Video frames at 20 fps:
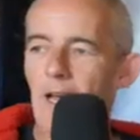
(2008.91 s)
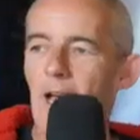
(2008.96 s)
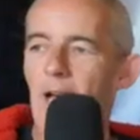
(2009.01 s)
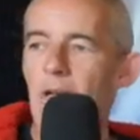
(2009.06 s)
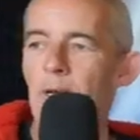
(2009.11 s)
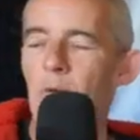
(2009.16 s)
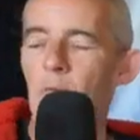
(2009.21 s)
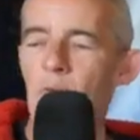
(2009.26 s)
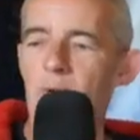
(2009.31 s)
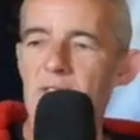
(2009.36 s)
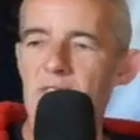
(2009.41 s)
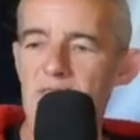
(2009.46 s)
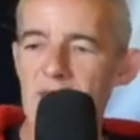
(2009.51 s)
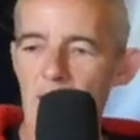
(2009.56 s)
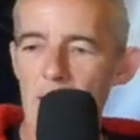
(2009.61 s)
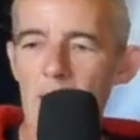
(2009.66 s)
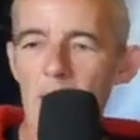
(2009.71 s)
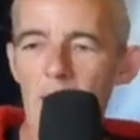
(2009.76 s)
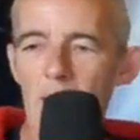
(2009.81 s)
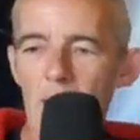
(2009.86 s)
and it would
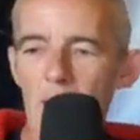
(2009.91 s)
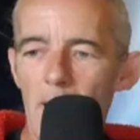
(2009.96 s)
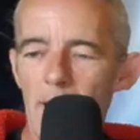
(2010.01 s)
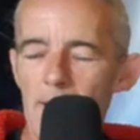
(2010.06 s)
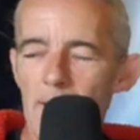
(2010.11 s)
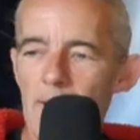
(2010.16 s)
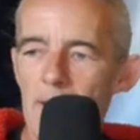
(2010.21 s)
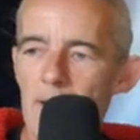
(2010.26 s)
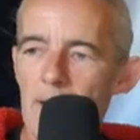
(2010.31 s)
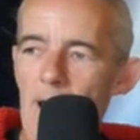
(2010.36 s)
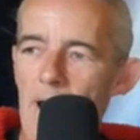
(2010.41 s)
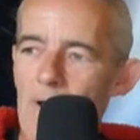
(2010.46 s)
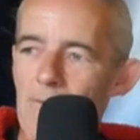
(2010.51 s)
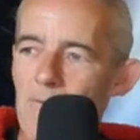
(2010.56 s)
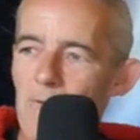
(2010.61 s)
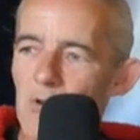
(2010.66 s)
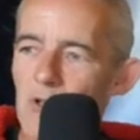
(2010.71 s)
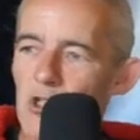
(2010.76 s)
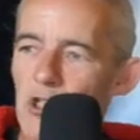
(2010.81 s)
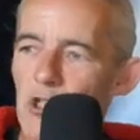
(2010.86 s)
sync, and then
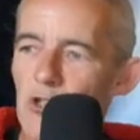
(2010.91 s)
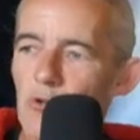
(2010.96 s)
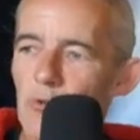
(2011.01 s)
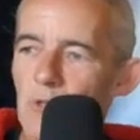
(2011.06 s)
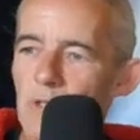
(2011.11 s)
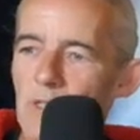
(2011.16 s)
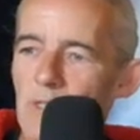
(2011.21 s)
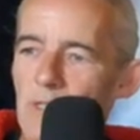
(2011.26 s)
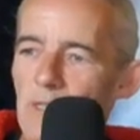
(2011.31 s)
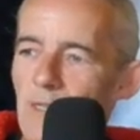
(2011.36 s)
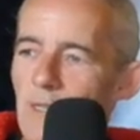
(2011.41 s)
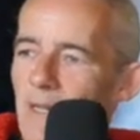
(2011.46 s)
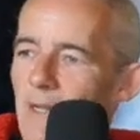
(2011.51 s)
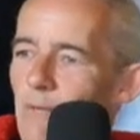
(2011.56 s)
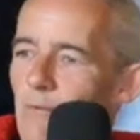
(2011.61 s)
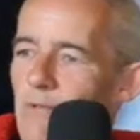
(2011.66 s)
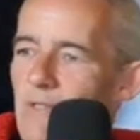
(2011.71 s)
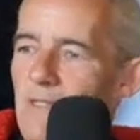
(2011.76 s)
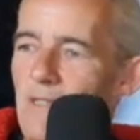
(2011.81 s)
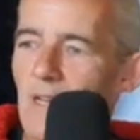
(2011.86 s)
halfway through it
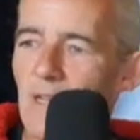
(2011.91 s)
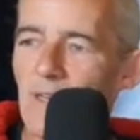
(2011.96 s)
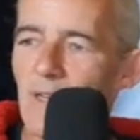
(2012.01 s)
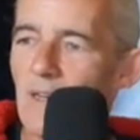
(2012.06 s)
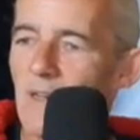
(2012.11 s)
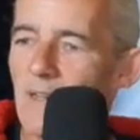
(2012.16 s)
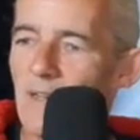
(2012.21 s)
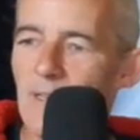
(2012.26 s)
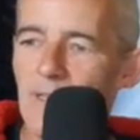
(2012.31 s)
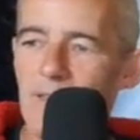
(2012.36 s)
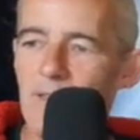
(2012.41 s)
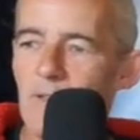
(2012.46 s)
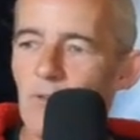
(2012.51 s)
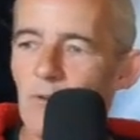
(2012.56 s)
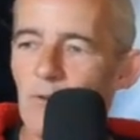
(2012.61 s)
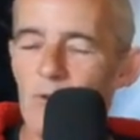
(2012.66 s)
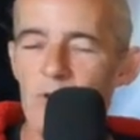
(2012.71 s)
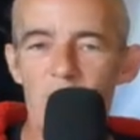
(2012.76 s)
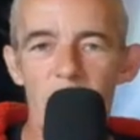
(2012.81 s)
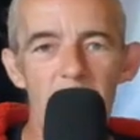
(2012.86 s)
was kind of like the
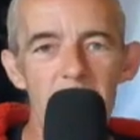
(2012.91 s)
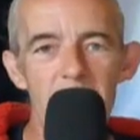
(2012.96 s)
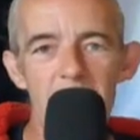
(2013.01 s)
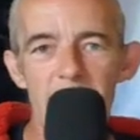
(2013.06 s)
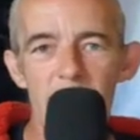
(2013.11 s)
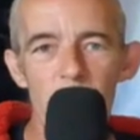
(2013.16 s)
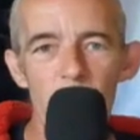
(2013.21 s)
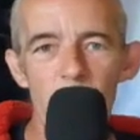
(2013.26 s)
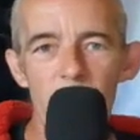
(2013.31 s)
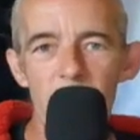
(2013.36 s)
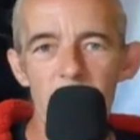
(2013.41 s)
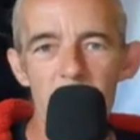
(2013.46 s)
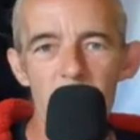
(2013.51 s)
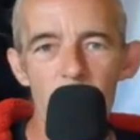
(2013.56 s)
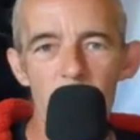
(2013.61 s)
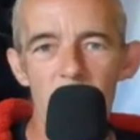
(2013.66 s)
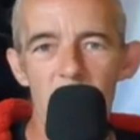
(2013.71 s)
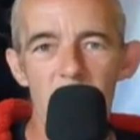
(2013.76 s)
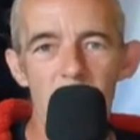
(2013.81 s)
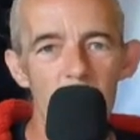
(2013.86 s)
old Chinese
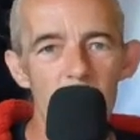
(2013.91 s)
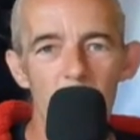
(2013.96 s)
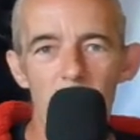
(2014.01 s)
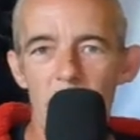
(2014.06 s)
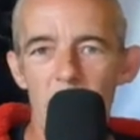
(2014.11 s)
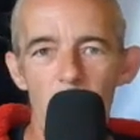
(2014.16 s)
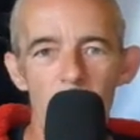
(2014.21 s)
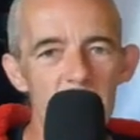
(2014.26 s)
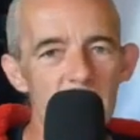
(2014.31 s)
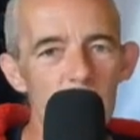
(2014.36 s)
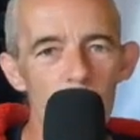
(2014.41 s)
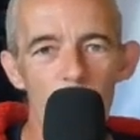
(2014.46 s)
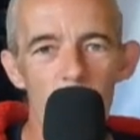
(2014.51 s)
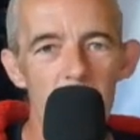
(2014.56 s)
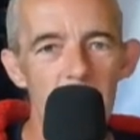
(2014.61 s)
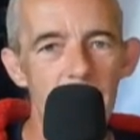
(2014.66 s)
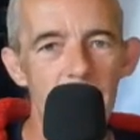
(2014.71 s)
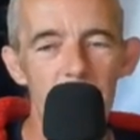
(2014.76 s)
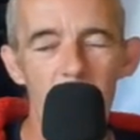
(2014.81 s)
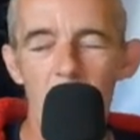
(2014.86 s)
movies where the dubbing wasn't
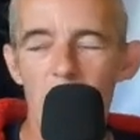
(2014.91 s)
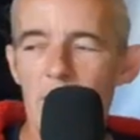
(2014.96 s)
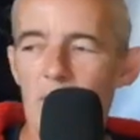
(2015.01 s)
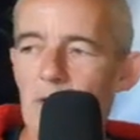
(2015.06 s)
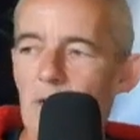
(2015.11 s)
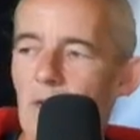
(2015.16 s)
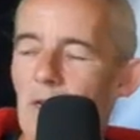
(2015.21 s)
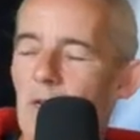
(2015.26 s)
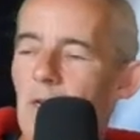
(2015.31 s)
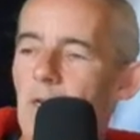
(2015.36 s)
worth the fuck.